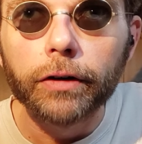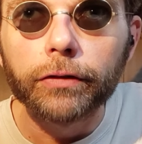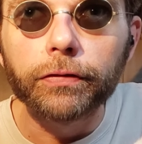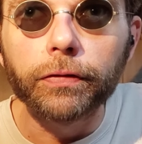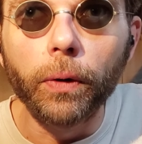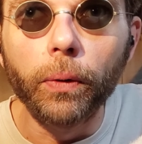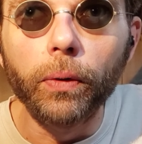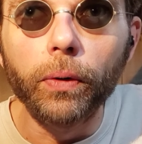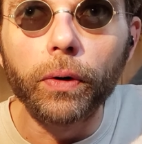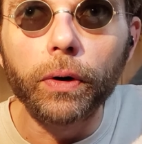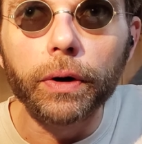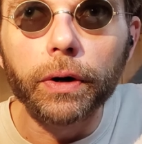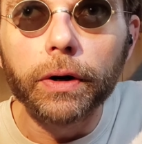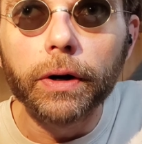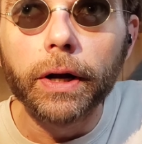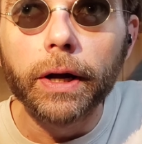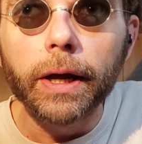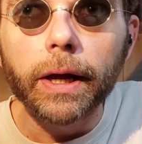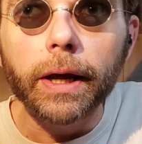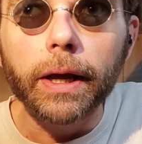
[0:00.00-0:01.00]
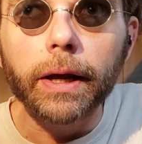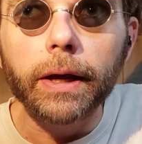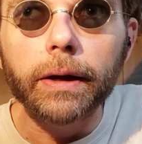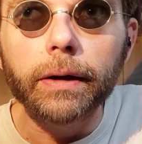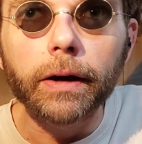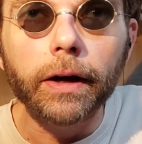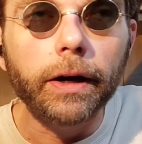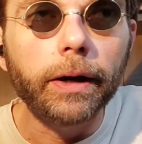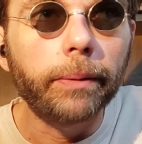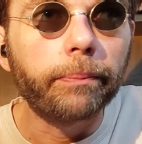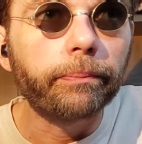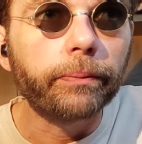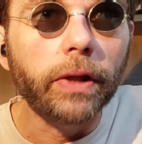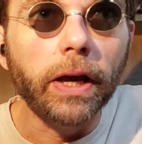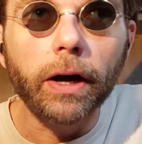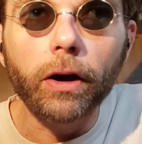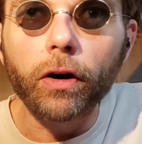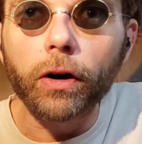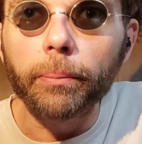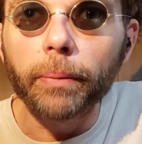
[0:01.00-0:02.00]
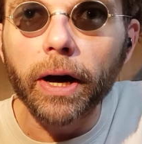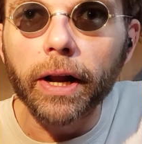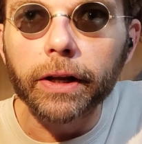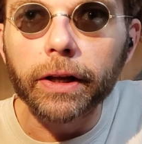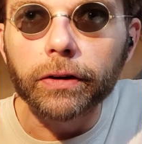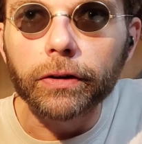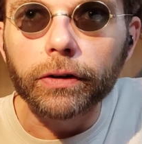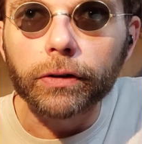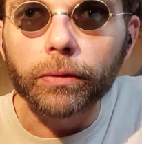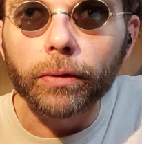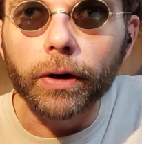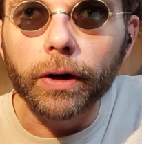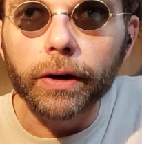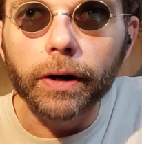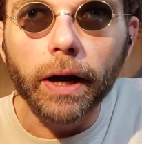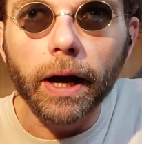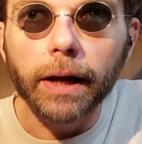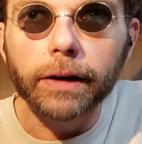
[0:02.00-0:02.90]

for Armada Unicron.